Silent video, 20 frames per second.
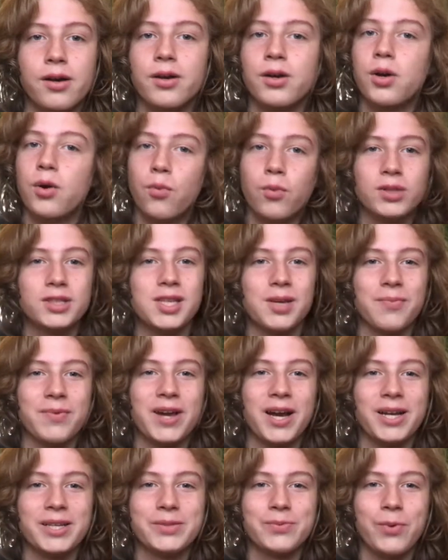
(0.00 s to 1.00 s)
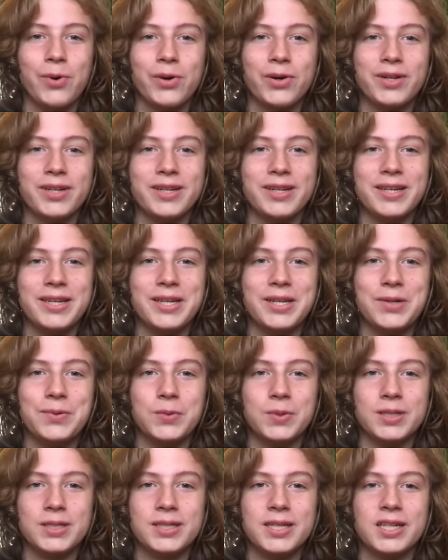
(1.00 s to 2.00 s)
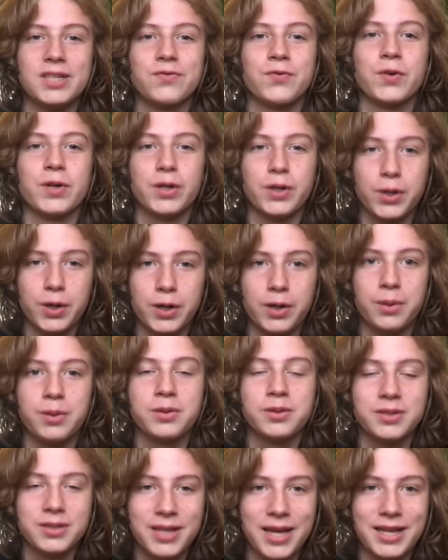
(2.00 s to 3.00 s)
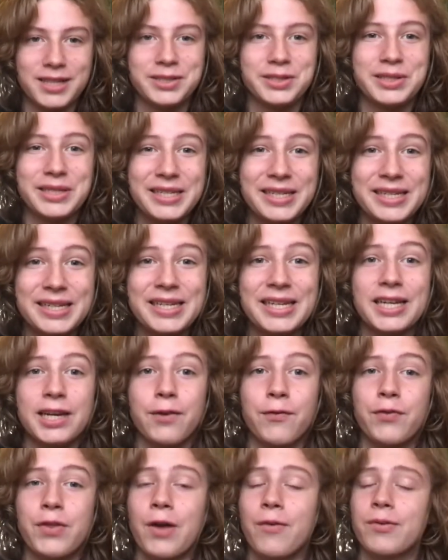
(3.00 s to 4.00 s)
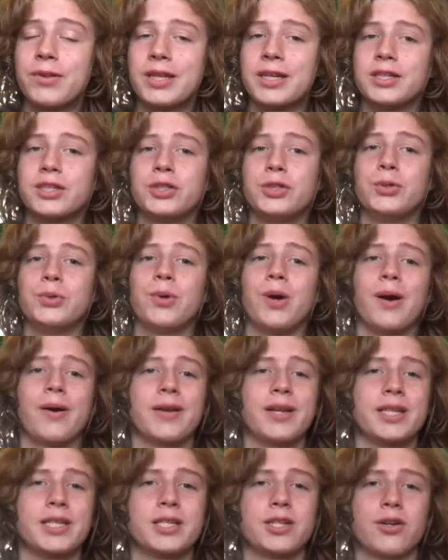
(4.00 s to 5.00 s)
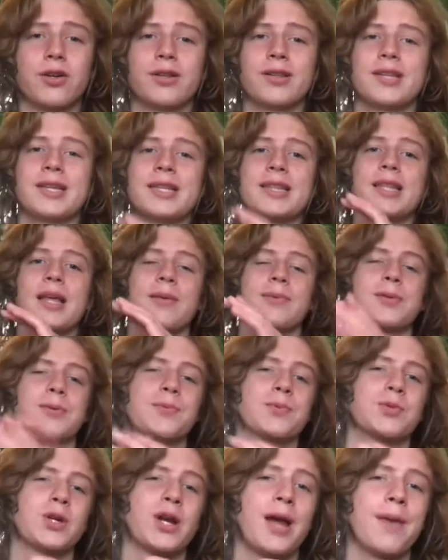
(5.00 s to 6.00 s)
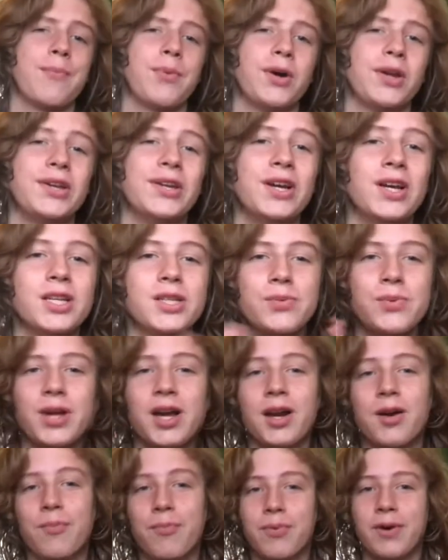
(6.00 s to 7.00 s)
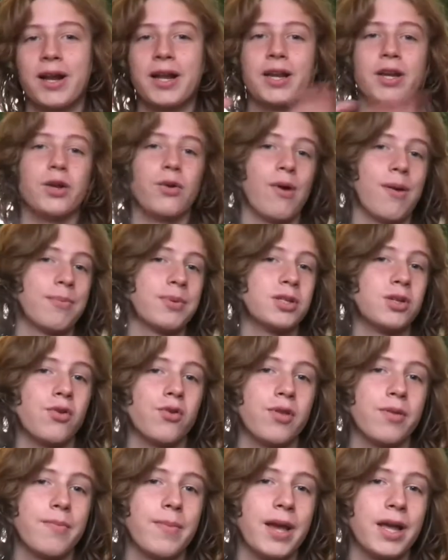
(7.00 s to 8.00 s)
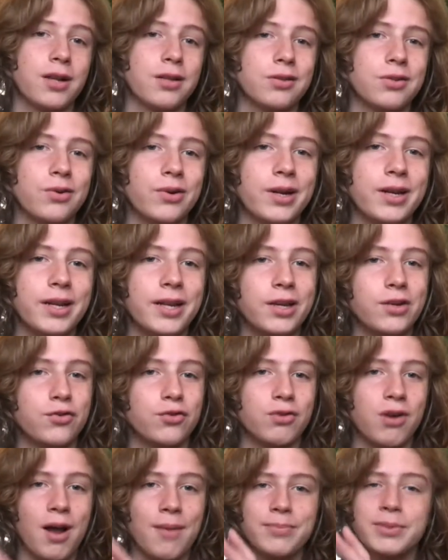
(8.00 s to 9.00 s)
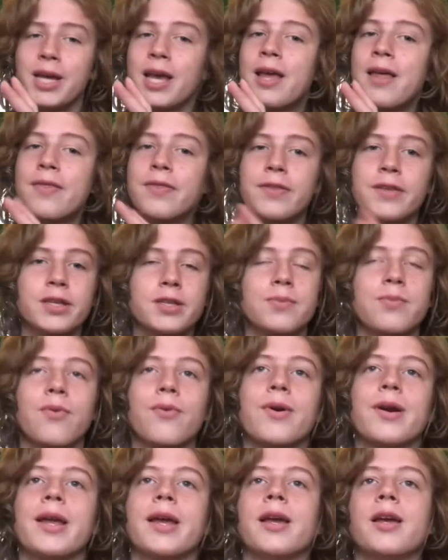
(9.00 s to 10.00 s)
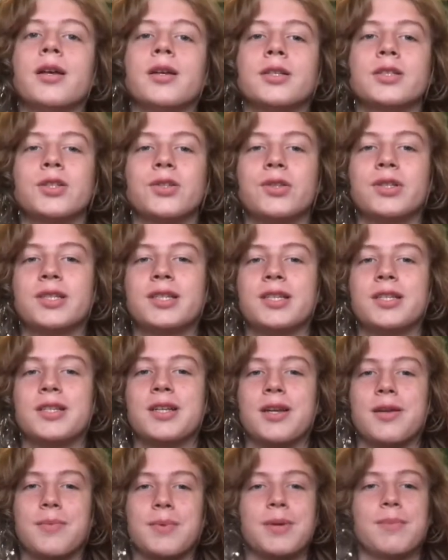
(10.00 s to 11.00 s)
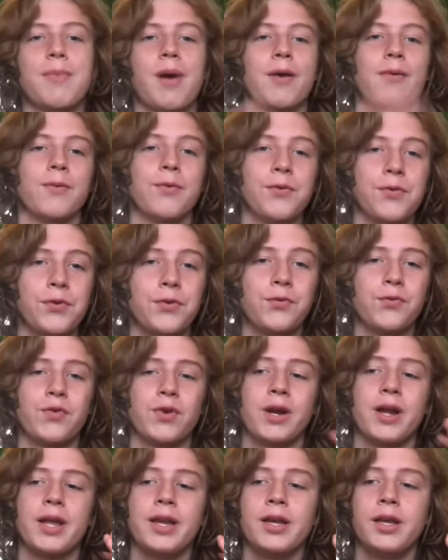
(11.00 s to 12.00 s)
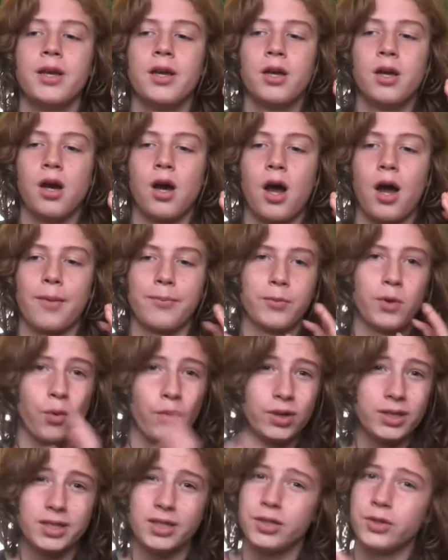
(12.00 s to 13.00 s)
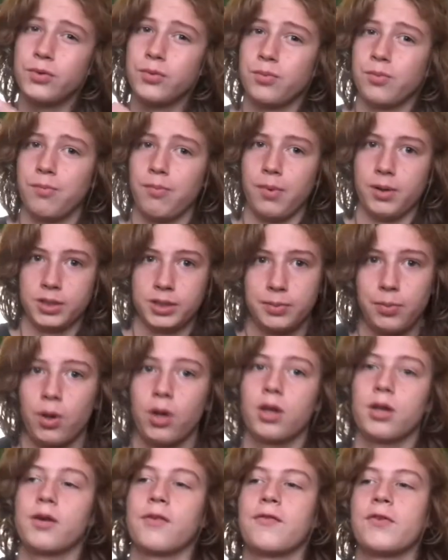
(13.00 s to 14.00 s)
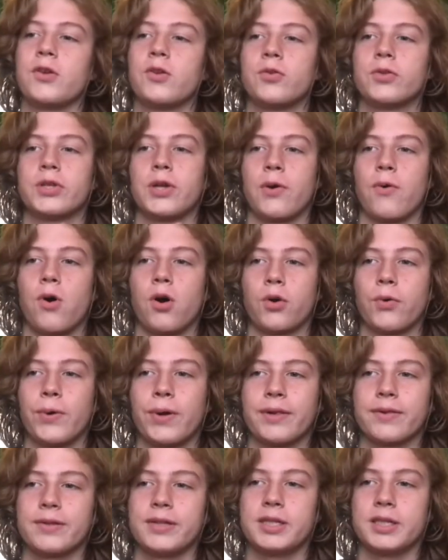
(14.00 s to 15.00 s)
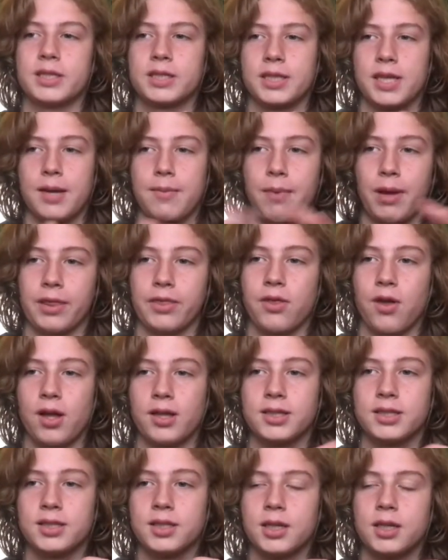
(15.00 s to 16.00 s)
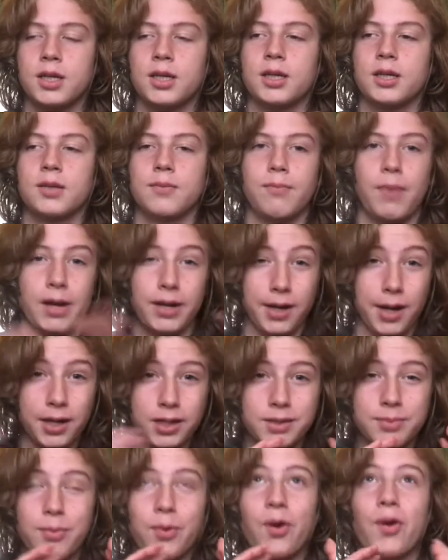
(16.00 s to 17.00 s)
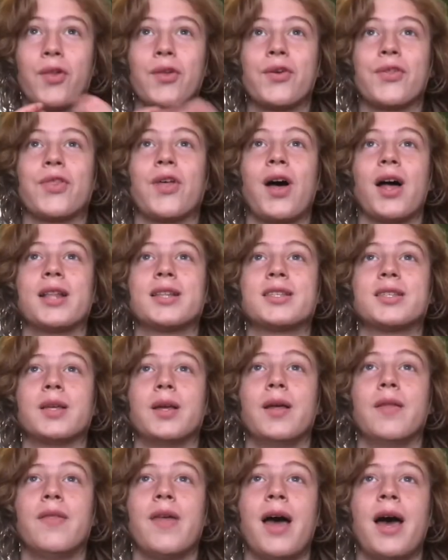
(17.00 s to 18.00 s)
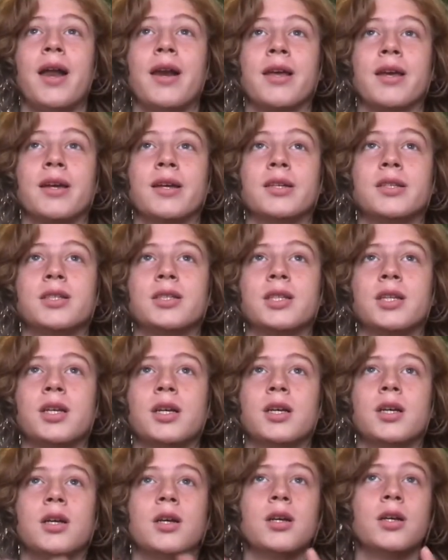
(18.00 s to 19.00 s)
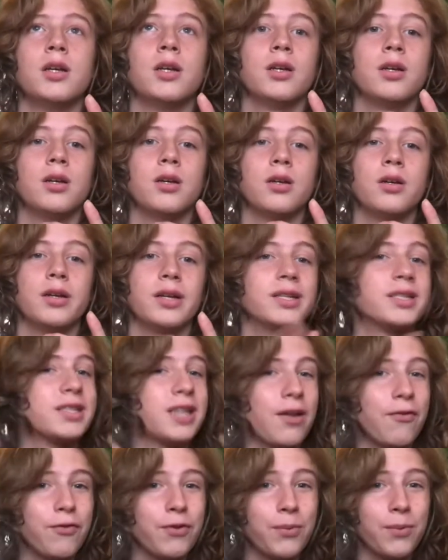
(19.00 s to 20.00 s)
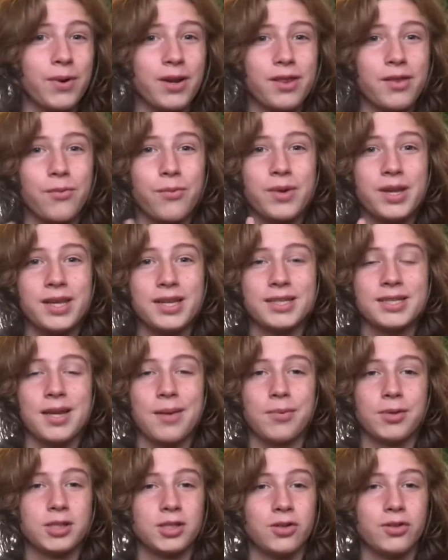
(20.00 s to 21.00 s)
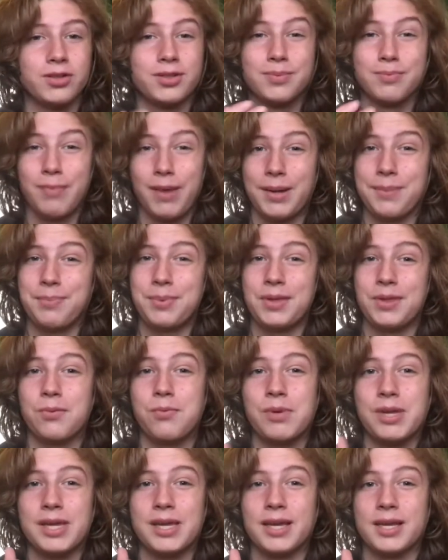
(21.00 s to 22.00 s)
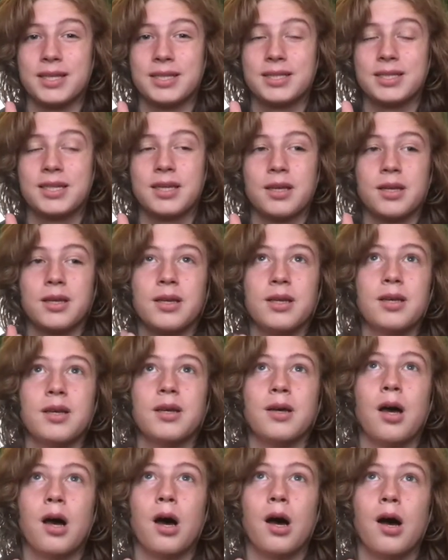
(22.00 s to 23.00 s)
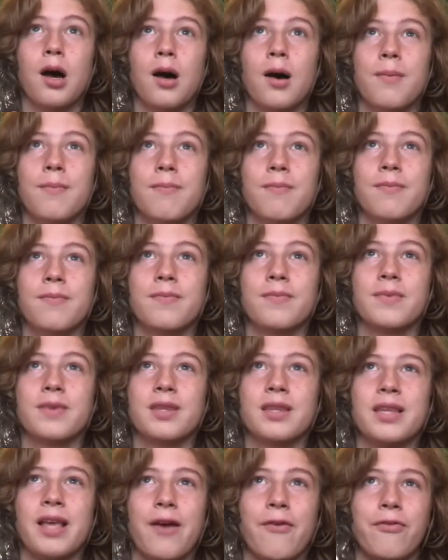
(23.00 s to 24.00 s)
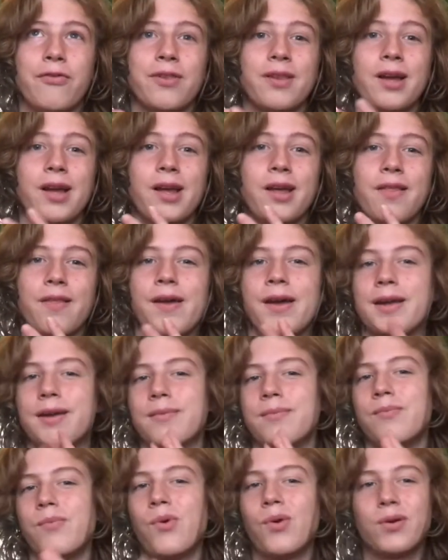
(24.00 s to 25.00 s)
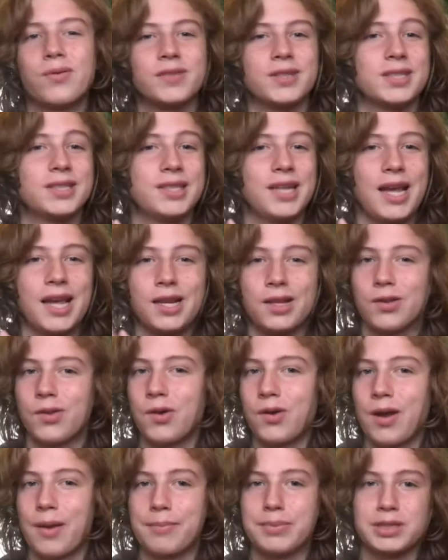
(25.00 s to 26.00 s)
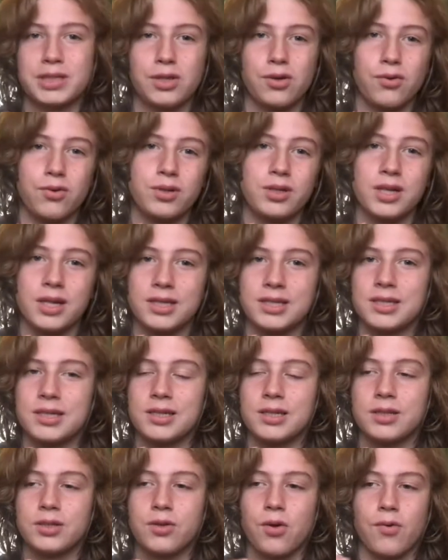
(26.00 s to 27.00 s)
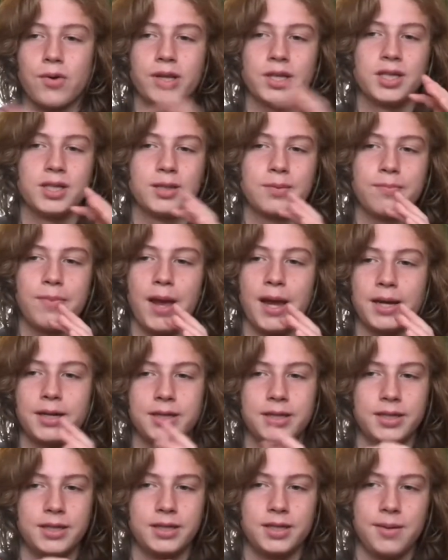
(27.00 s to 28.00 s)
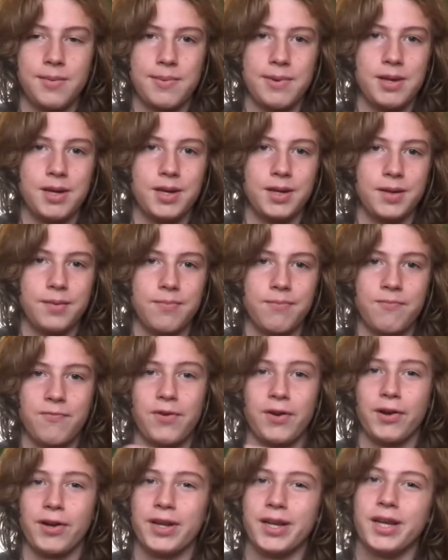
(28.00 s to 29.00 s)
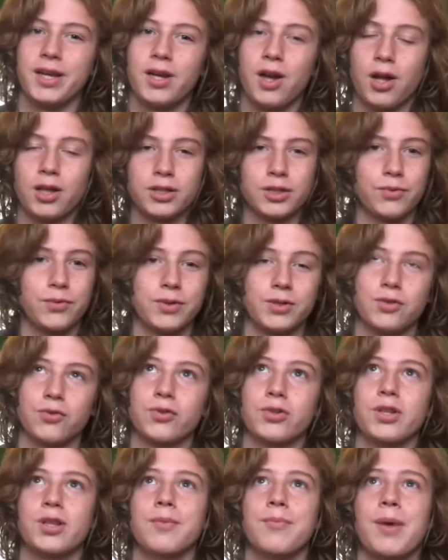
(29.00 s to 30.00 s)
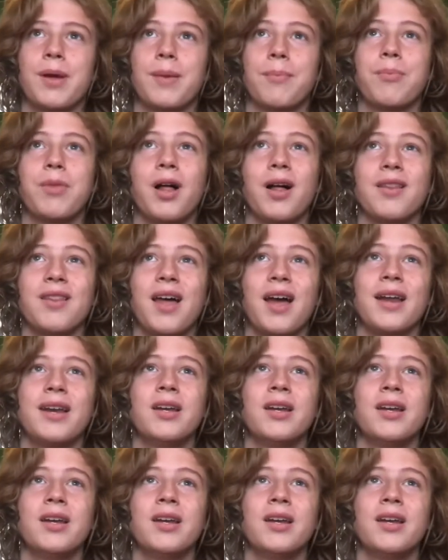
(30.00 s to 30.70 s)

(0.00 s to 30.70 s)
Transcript: What's up, guys? Welcome to Neek, which stands for Nerd/Geek, and if that relates to you, I would consider clicking that subscribe button. So we got a brand new episode of The Mandalorian. It dropped this morning, so this is going to be my review for it. I'm going to do a spoiler review, so I'll quickly just say my thoughts, my non-spoiler thoughts, and that is, it's definitely one of the weakest episodes, might be the weakest. Definitely like more of a standalone episode. Don't expect it to be very consequential to the main plot line,